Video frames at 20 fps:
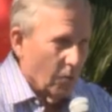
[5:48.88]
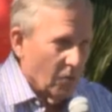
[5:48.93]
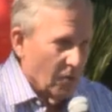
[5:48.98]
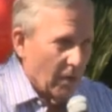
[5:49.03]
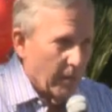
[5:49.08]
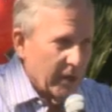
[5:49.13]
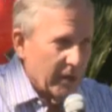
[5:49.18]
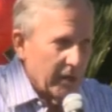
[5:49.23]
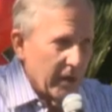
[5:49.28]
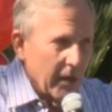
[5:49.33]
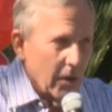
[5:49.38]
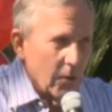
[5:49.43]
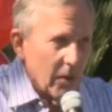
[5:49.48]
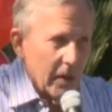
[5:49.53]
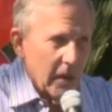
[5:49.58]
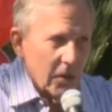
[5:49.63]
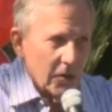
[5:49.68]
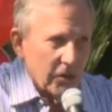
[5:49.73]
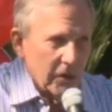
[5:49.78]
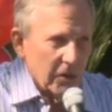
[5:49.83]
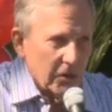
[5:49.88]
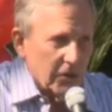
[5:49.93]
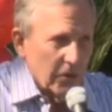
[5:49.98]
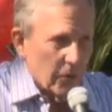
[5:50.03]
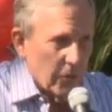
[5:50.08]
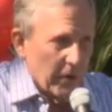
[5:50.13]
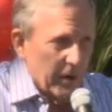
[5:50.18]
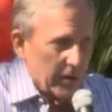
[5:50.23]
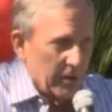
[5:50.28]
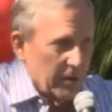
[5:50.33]
let me tell you what else he's
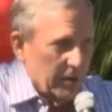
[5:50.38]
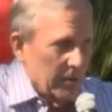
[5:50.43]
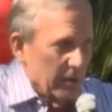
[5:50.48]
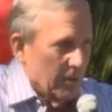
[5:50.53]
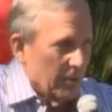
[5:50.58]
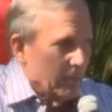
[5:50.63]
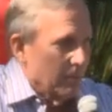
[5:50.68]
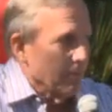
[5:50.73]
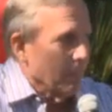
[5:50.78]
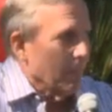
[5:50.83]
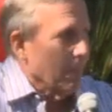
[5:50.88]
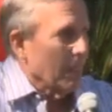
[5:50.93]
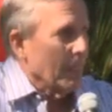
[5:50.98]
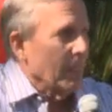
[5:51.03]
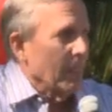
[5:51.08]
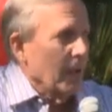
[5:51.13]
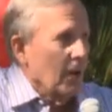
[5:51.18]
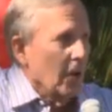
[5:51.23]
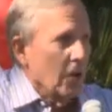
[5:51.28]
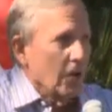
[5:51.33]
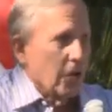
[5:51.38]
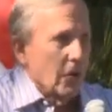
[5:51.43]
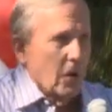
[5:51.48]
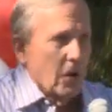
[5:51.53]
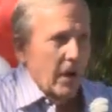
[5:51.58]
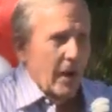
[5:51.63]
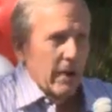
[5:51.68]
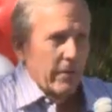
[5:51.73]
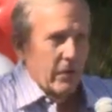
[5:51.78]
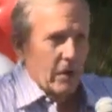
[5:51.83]
agreed to do. You know
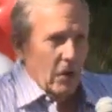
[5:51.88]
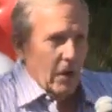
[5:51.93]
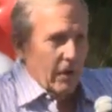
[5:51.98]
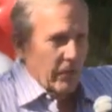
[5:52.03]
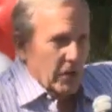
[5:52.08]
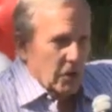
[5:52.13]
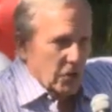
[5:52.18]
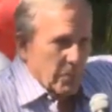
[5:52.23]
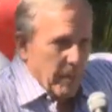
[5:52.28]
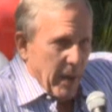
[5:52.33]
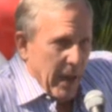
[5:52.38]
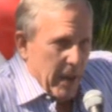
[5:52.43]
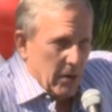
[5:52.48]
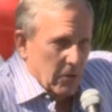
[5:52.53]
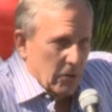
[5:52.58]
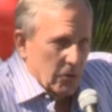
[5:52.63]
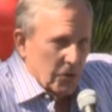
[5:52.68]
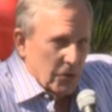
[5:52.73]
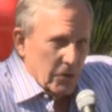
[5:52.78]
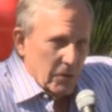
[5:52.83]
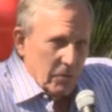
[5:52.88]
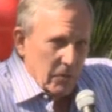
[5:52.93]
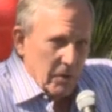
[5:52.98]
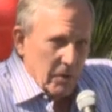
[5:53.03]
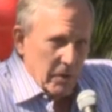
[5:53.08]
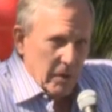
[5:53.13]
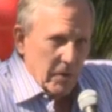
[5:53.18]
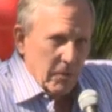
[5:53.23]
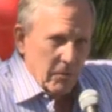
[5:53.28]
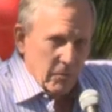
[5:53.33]
how you have these banners
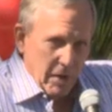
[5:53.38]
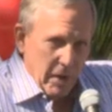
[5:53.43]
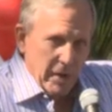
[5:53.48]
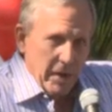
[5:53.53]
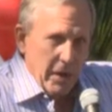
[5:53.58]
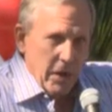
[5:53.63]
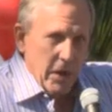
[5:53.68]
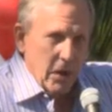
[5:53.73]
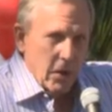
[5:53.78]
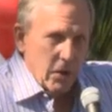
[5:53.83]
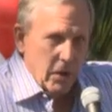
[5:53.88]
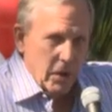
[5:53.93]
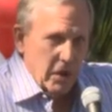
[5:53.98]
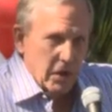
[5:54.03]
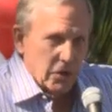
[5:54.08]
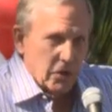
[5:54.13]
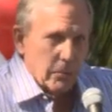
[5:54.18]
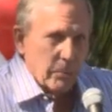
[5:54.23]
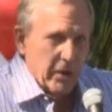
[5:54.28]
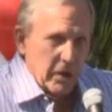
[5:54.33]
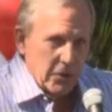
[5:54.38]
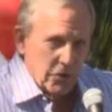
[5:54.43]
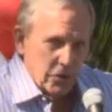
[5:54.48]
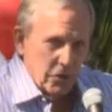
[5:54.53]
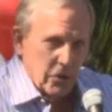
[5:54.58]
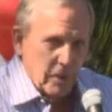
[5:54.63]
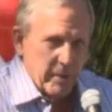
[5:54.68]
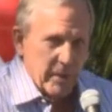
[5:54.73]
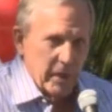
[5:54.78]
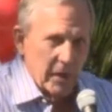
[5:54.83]
in, like here, Huntington Beach and
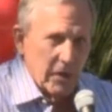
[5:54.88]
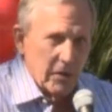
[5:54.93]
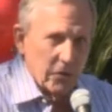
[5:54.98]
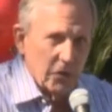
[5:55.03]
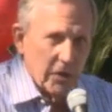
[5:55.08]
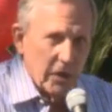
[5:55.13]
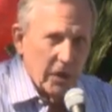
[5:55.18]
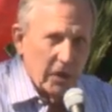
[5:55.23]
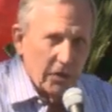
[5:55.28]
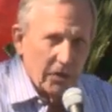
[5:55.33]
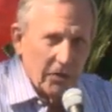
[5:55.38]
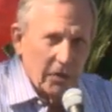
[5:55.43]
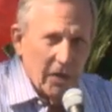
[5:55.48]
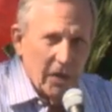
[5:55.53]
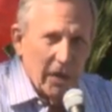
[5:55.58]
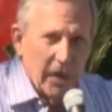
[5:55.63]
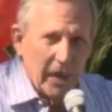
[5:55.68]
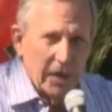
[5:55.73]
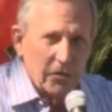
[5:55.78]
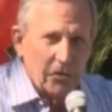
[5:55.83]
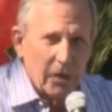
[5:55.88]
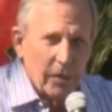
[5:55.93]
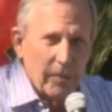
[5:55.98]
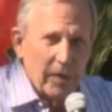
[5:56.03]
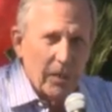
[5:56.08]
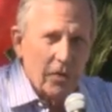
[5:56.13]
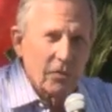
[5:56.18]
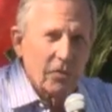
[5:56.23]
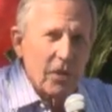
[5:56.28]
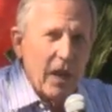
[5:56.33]
some of the other cities, and some
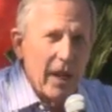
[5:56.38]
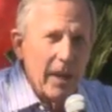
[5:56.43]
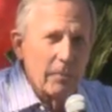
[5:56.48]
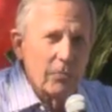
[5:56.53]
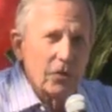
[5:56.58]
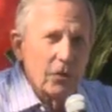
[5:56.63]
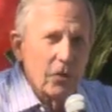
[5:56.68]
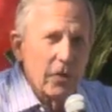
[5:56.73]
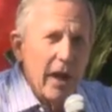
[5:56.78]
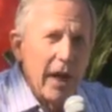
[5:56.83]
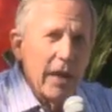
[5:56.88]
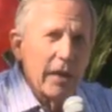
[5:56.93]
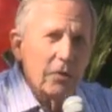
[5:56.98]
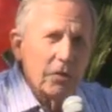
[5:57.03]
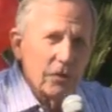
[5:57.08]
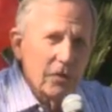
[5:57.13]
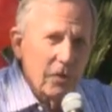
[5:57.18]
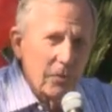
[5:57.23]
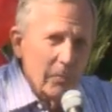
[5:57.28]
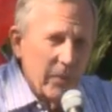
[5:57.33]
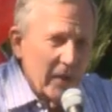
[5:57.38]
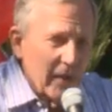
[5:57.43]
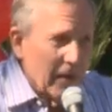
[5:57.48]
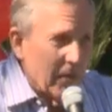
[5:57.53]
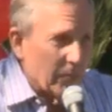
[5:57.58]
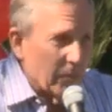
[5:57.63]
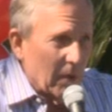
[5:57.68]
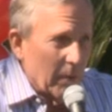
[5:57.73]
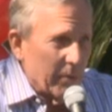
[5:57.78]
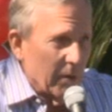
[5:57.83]
of the times you guys, the
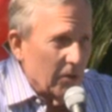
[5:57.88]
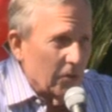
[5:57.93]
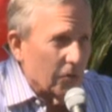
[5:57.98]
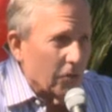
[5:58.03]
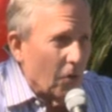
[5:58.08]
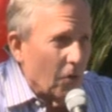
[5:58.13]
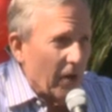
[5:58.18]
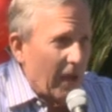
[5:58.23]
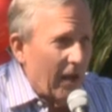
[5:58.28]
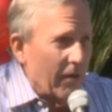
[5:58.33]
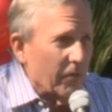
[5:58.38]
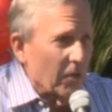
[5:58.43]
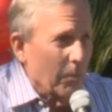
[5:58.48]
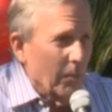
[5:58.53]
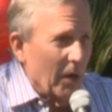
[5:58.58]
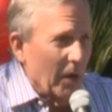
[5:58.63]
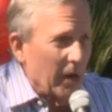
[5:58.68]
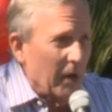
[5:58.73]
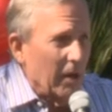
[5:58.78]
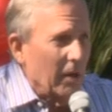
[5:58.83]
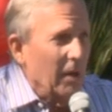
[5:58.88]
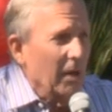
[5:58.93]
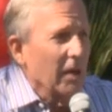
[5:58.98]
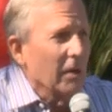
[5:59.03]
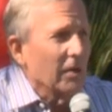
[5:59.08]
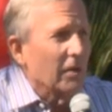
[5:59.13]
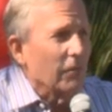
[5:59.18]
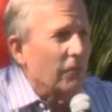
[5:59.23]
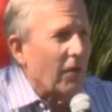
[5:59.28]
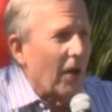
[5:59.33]
BFWs, don't have the money
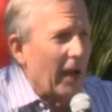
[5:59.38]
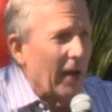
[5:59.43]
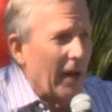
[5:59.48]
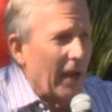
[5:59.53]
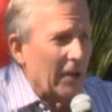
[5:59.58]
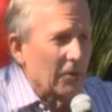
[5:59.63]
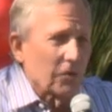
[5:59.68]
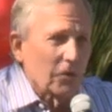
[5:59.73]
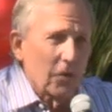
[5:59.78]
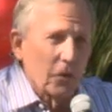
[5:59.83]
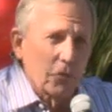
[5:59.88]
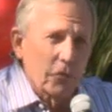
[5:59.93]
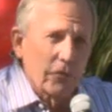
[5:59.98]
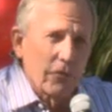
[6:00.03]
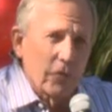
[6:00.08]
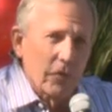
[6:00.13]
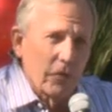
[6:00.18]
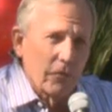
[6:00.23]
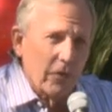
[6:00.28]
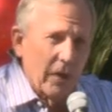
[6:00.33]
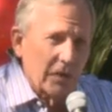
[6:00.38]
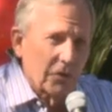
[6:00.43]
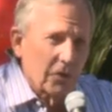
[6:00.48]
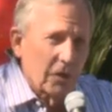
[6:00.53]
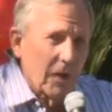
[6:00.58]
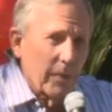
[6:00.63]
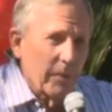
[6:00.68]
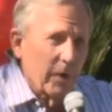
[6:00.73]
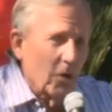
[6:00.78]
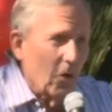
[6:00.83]
to finance those for the vets
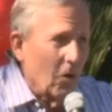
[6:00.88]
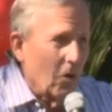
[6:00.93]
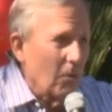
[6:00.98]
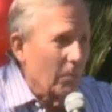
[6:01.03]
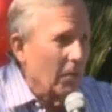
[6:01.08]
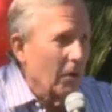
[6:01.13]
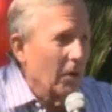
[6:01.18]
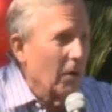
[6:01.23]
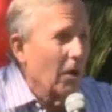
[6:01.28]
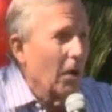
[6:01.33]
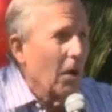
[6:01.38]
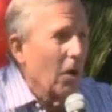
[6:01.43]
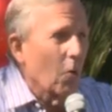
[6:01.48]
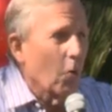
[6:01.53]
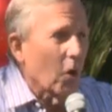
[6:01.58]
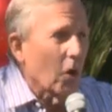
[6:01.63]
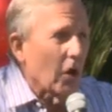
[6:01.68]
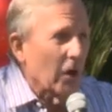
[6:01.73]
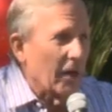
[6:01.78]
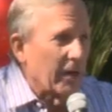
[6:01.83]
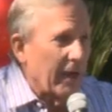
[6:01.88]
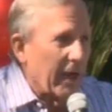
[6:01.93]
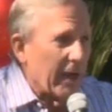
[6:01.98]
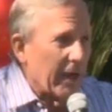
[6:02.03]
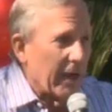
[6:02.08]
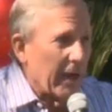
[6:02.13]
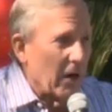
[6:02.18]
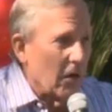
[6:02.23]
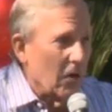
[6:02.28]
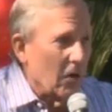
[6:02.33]
coming home. We're going to
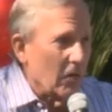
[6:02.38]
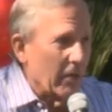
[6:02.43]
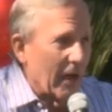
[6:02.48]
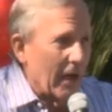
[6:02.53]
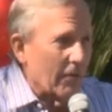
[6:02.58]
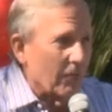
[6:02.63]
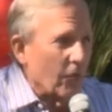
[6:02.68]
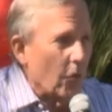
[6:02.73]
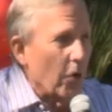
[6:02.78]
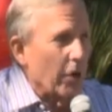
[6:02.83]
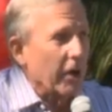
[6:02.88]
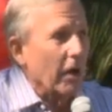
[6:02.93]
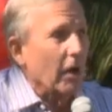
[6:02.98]
take care of that for